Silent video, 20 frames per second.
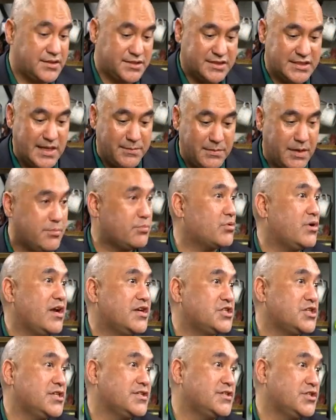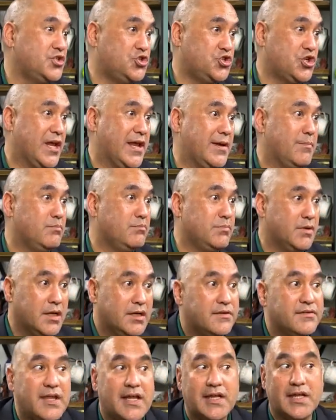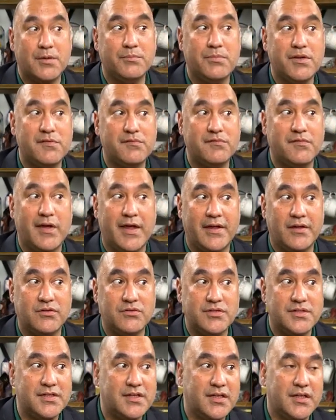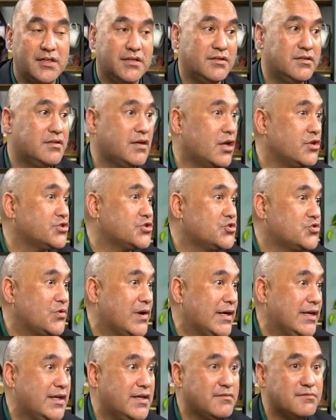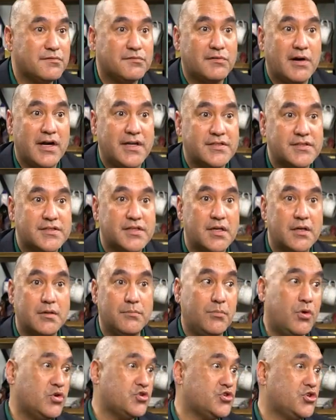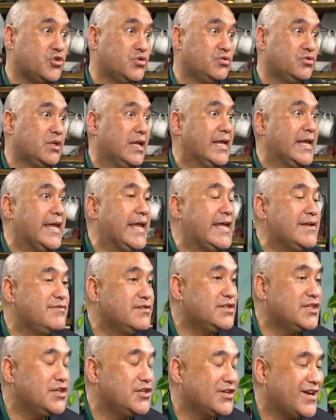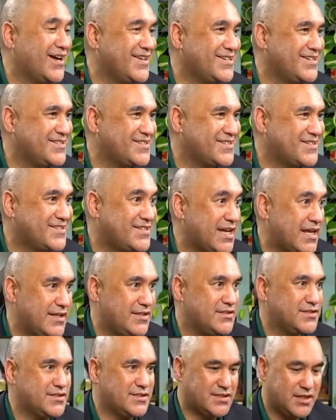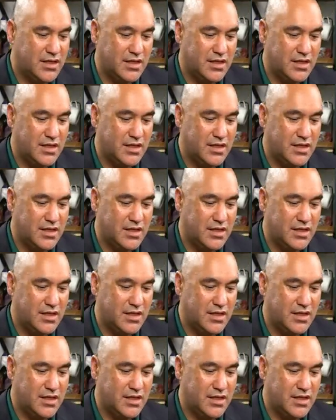semi-precious gem that can be found in Australia, France, Portugal, even the United States.